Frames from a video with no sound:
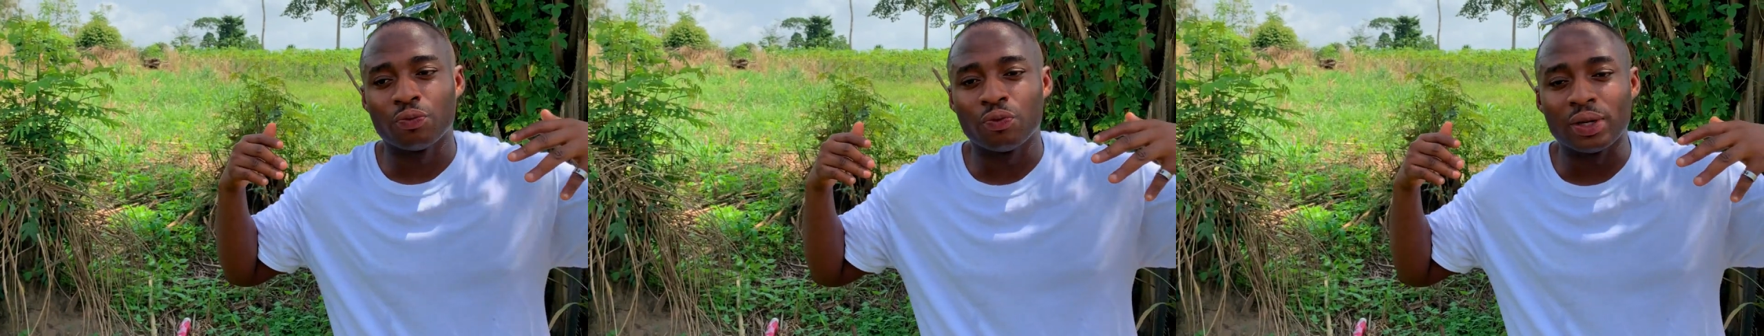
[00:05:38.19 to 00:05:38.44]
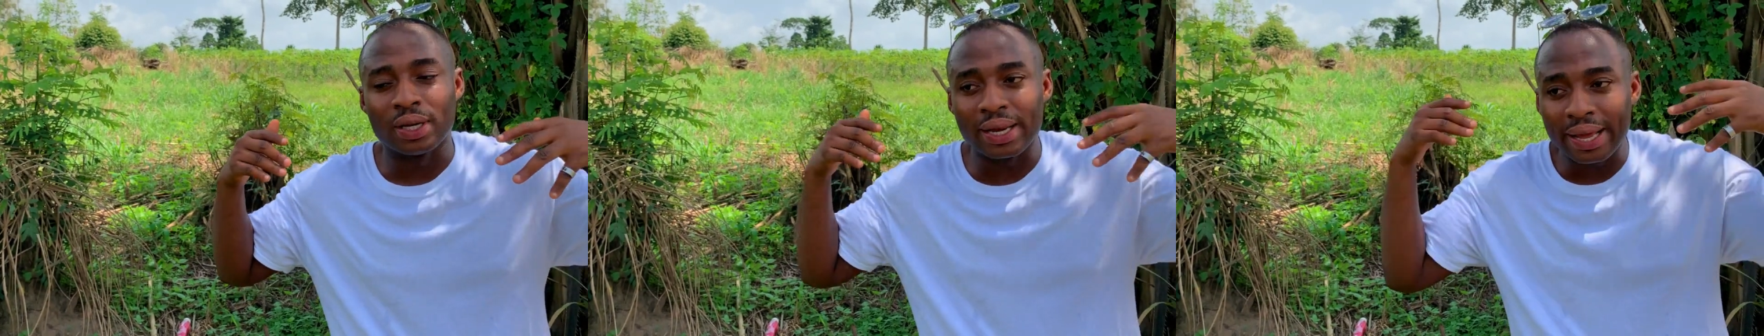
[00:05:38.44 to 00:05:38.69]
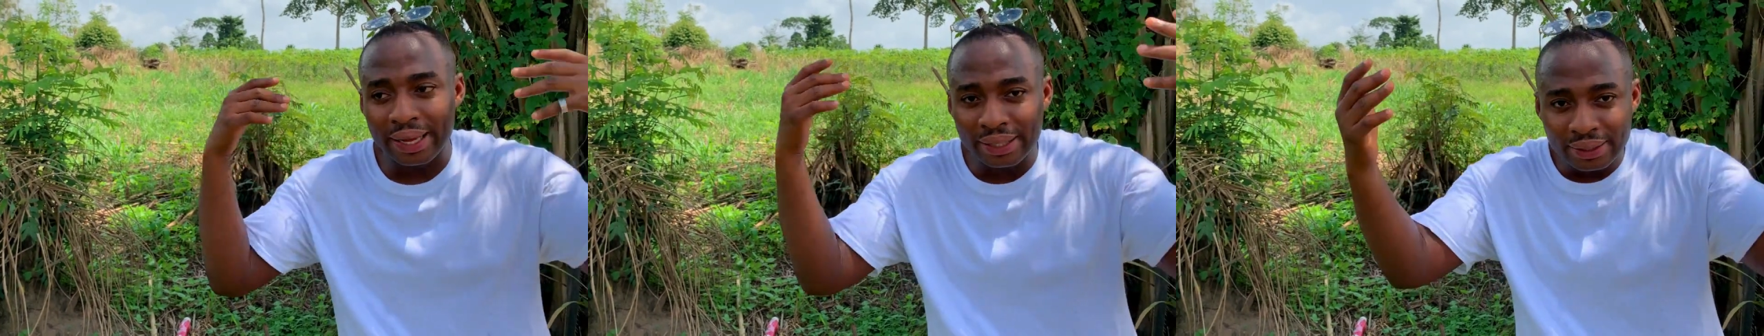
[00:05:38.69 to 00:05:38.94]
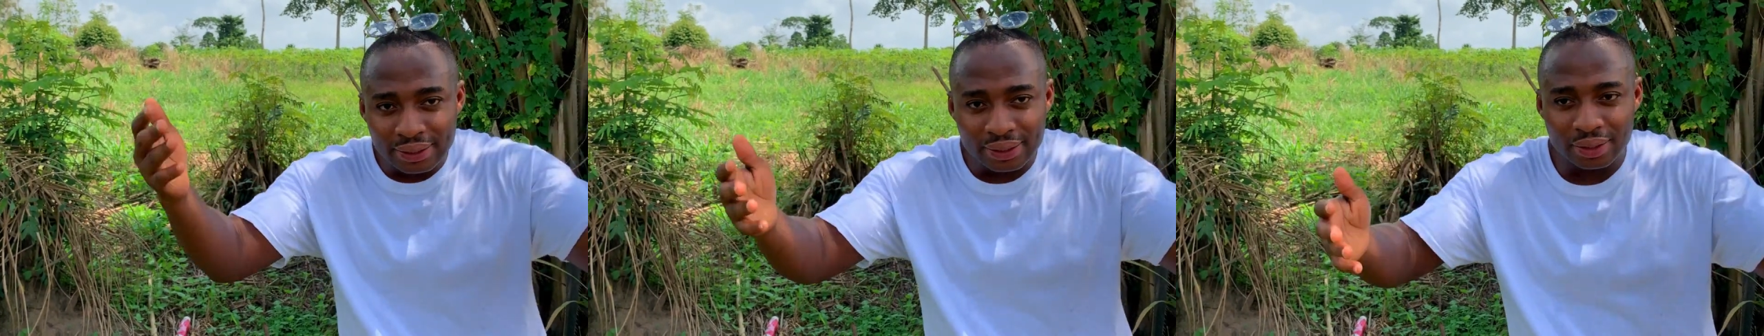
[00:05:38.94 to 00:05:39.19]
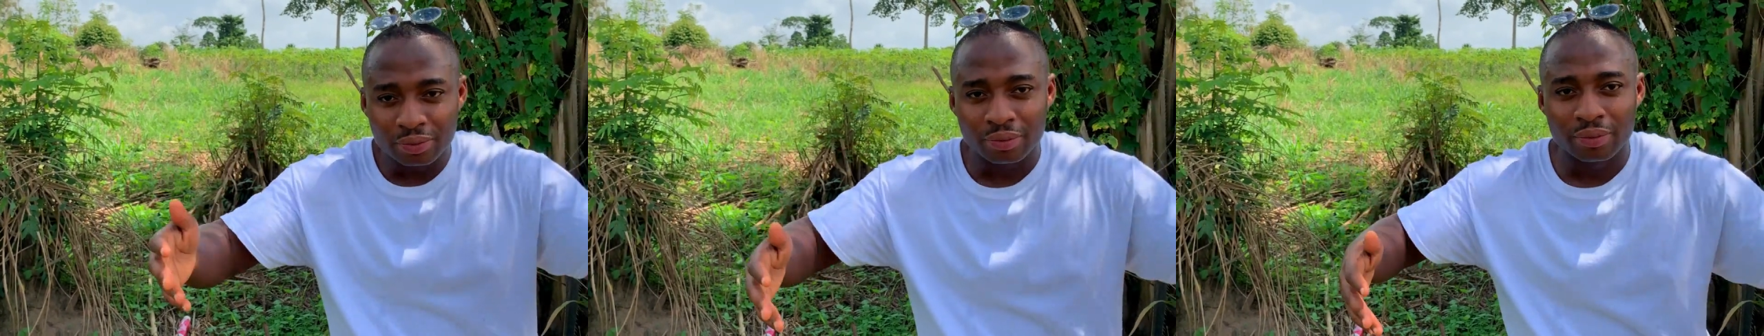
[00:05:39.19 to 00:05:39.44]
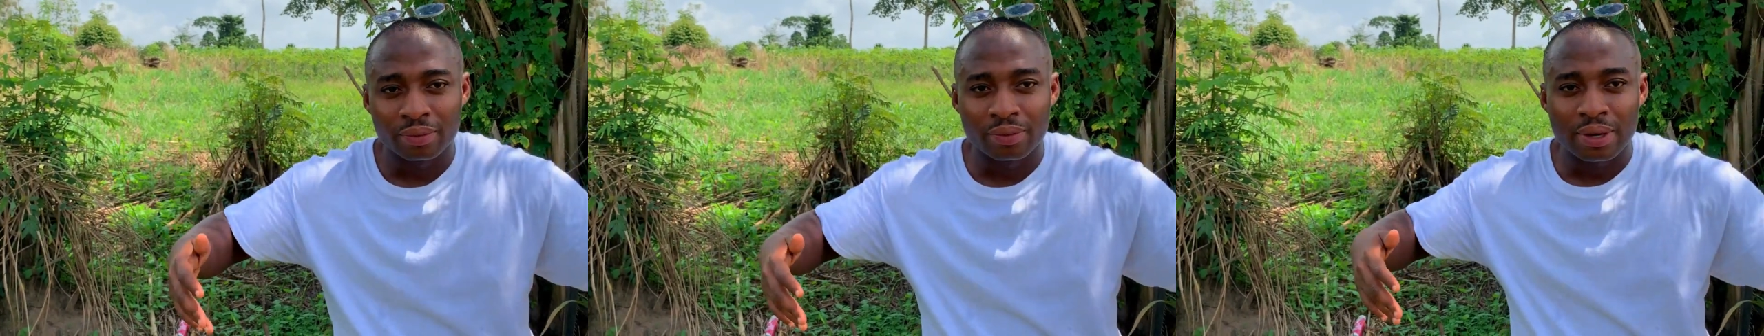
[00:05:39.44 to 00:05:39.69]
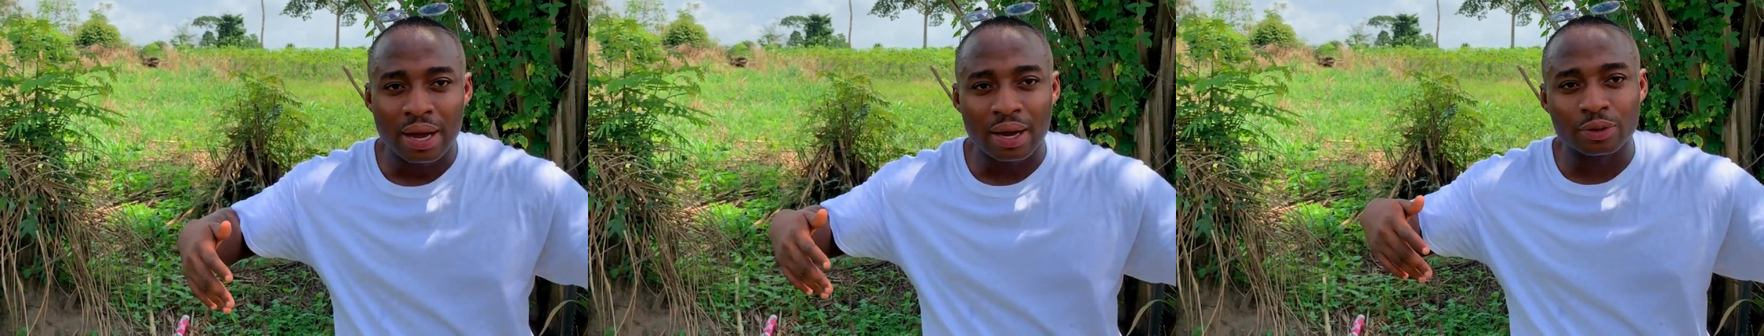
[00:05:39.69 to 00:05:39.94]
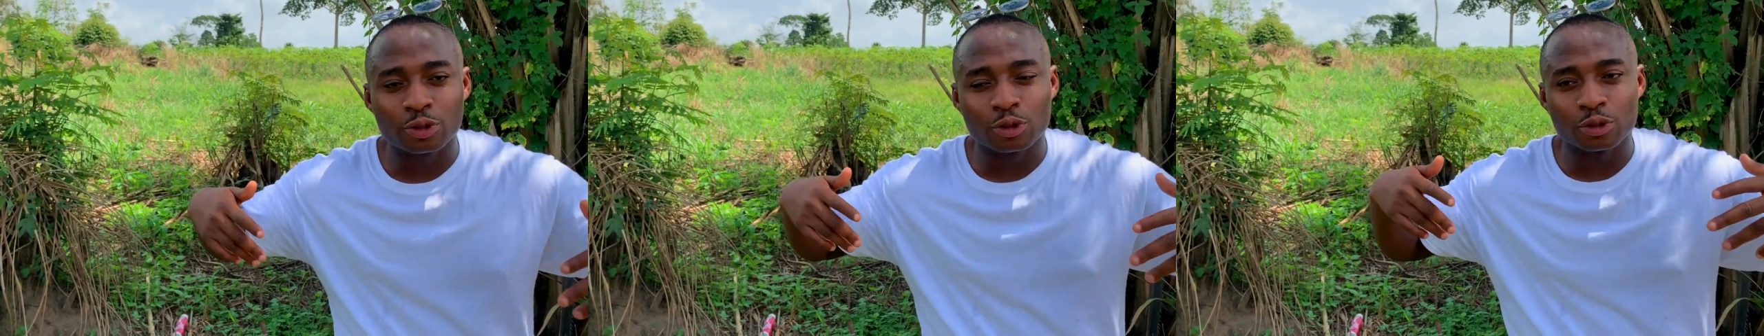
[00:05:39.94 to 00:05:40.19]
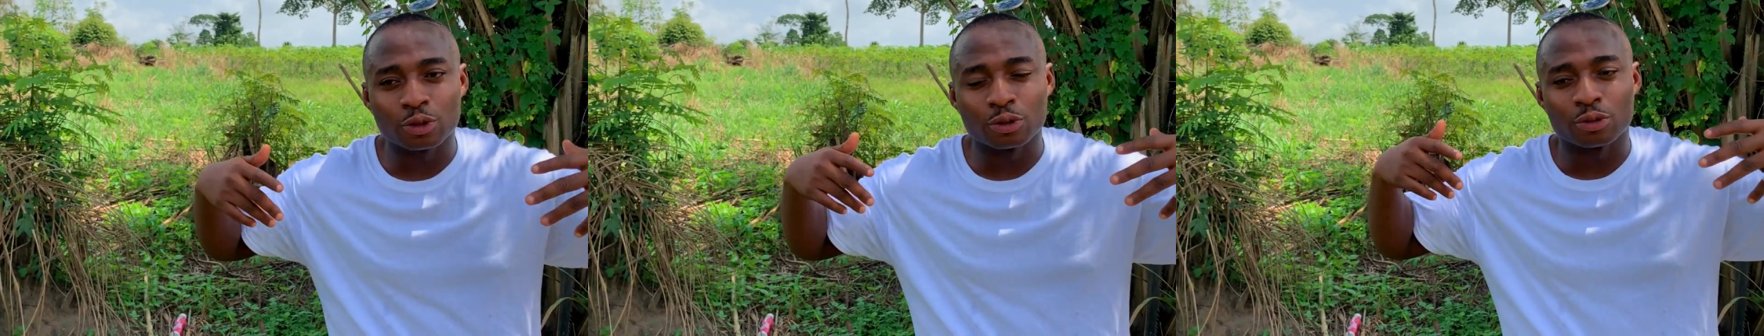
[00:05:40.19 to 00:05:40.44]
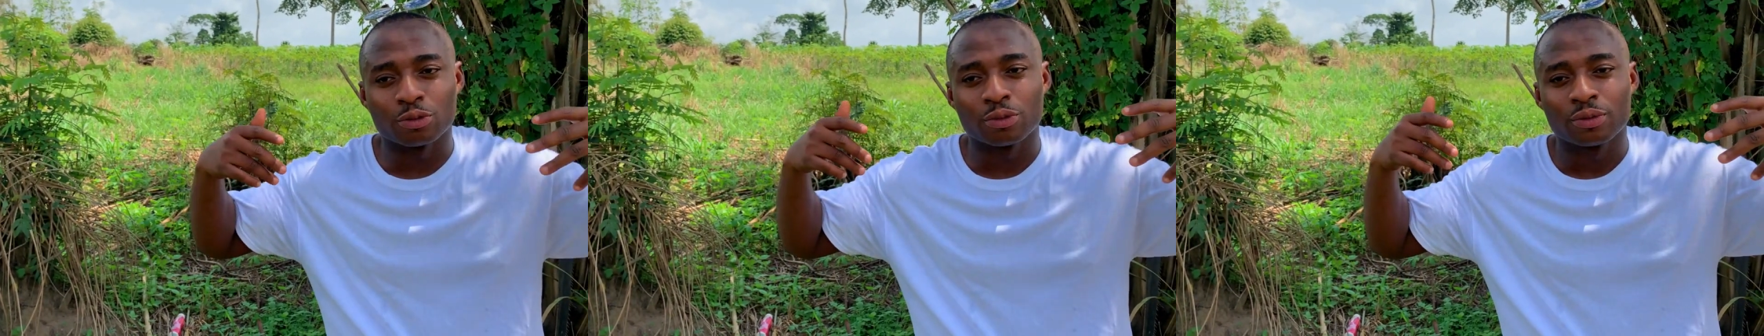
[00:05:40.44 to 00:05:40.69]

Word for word: relate, how to